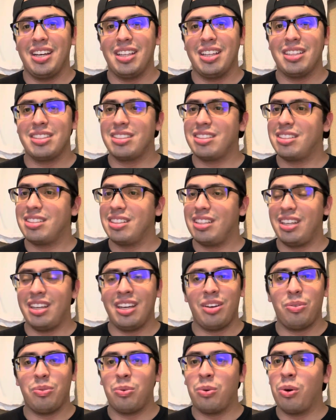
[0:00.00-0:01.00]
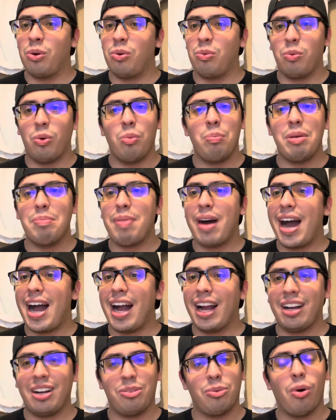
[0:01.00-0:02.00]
We'll be back.